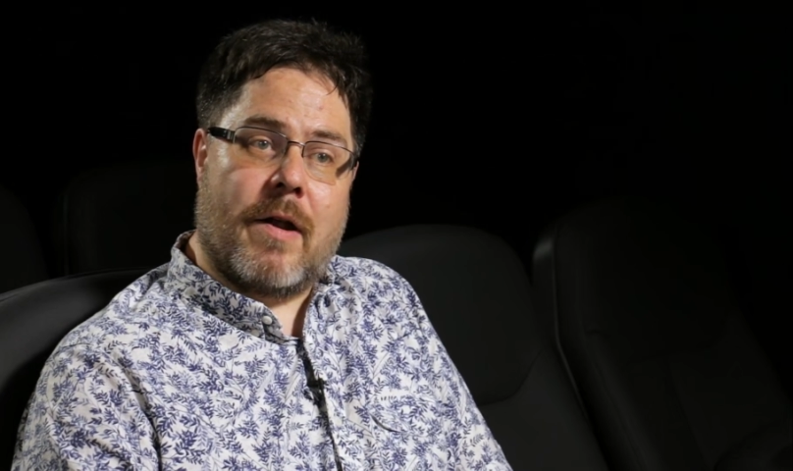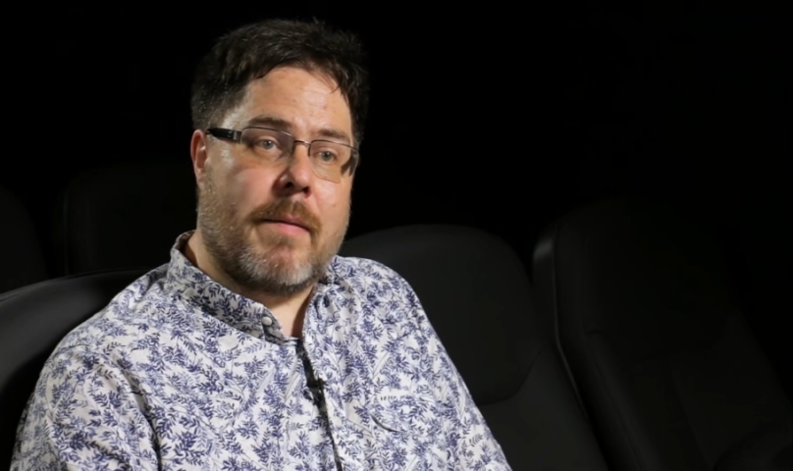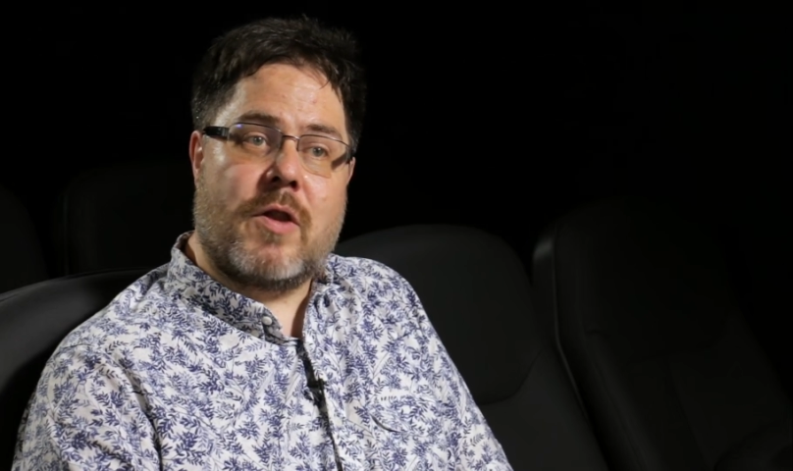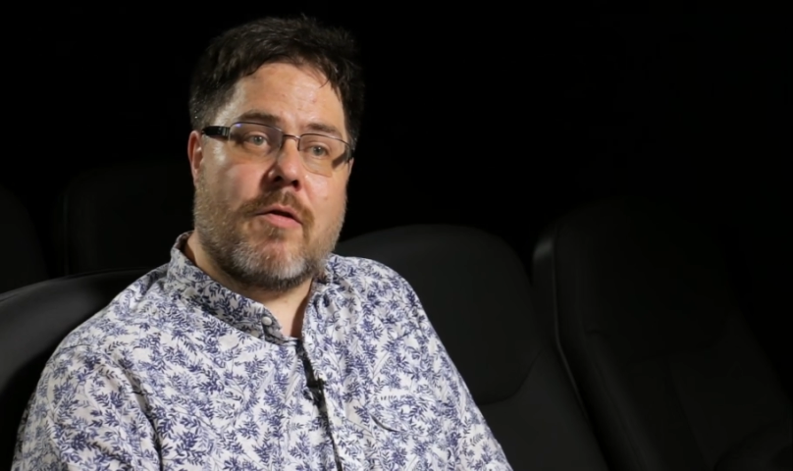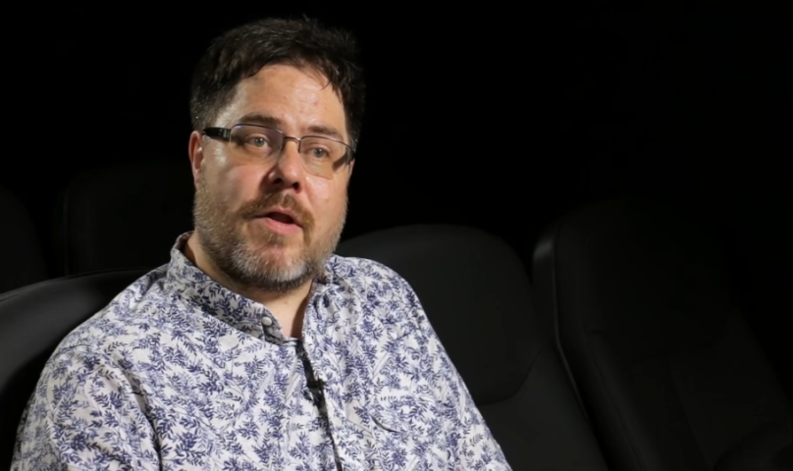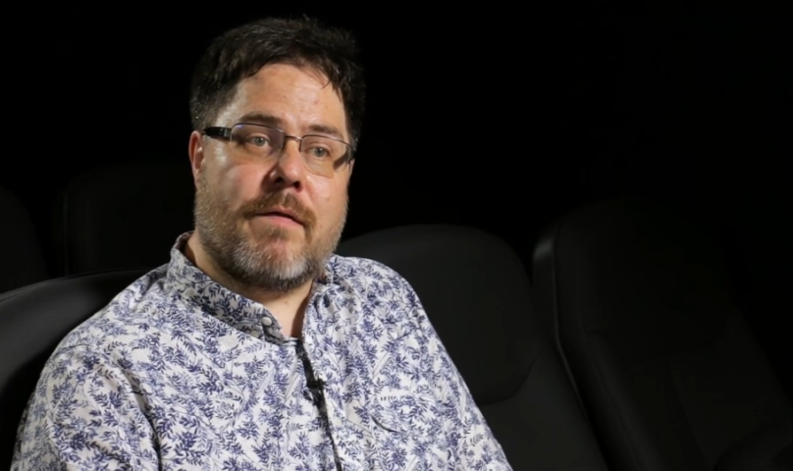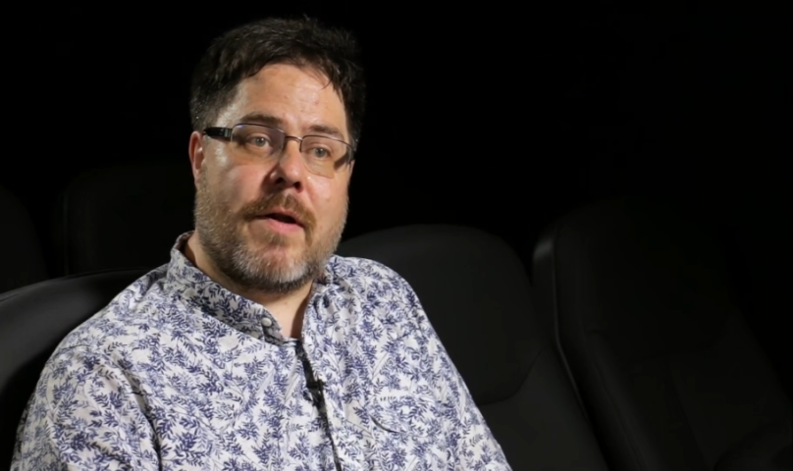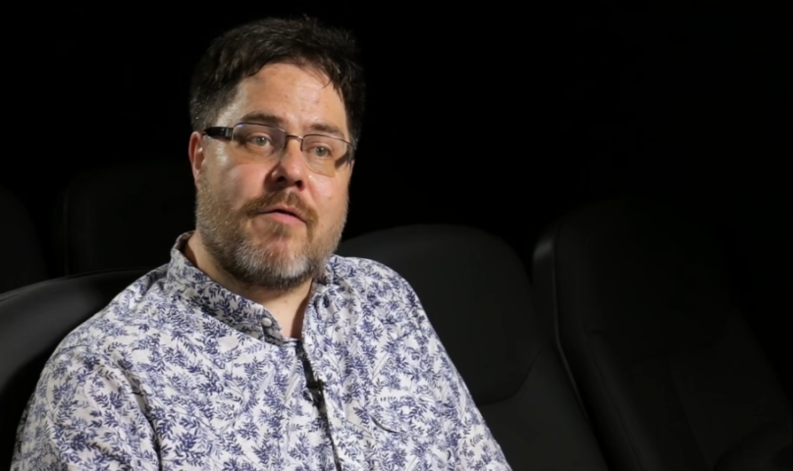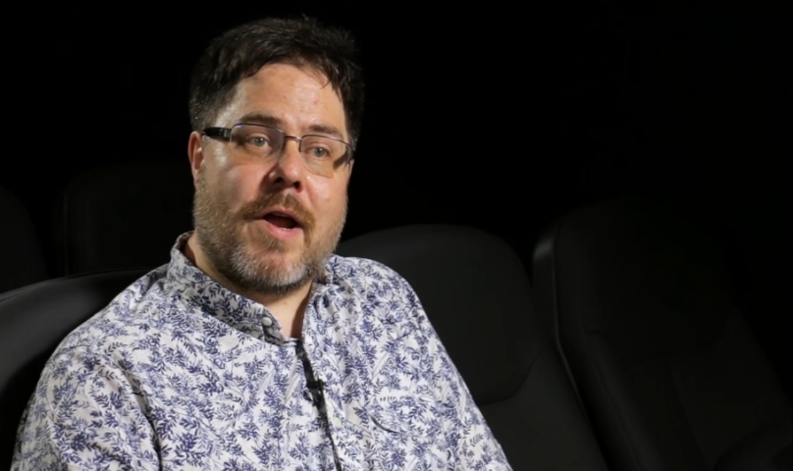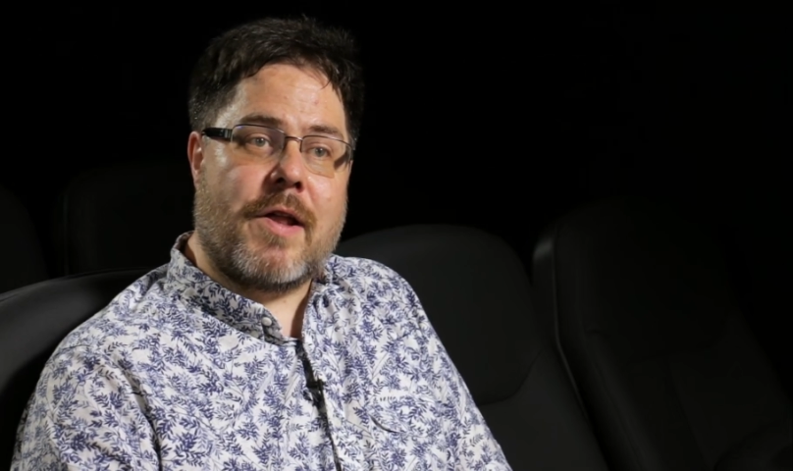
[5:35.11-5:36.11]
I mean, during the
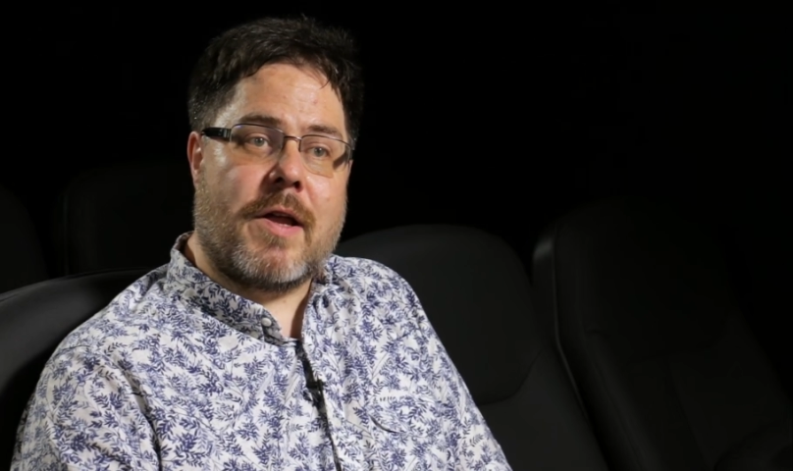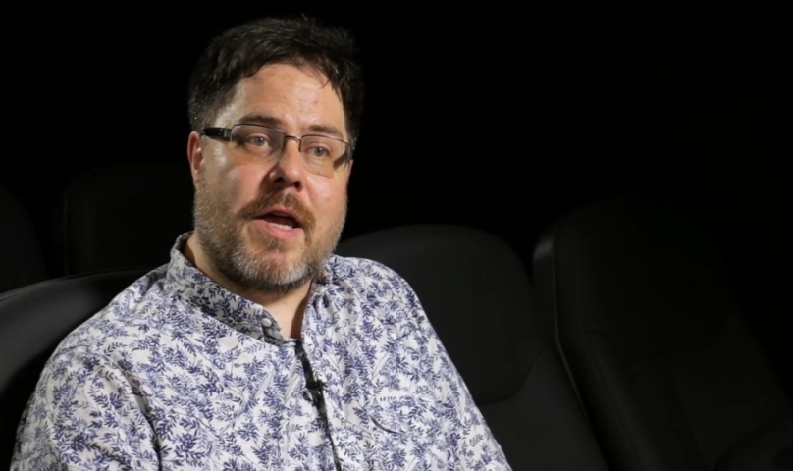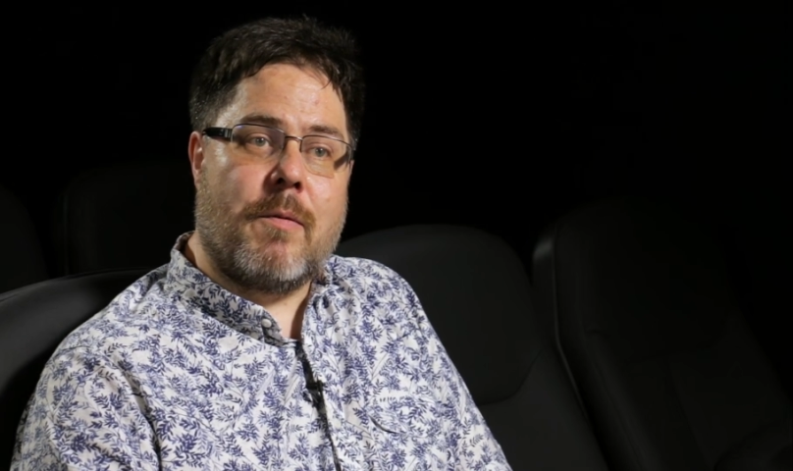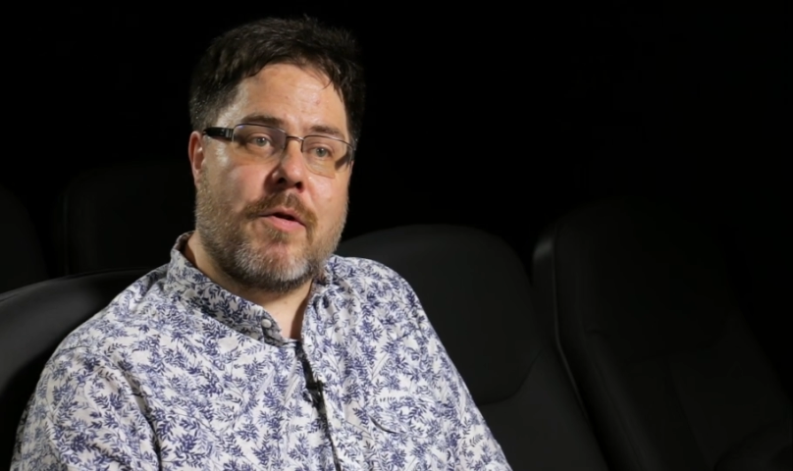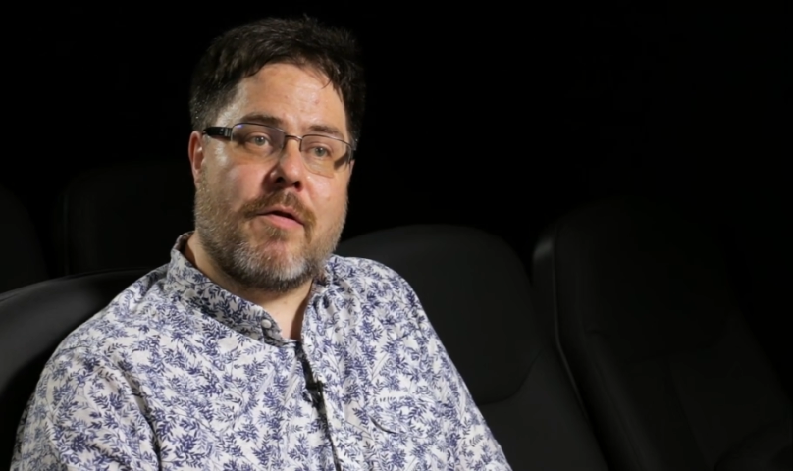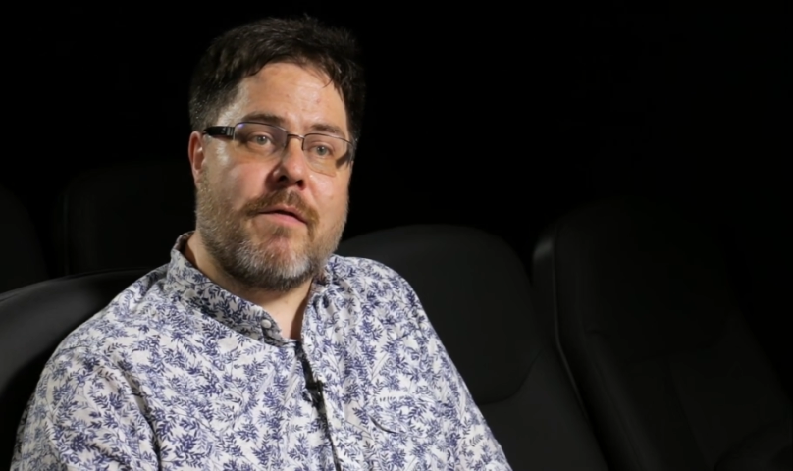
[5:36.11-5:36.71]
fundraising, he would sort of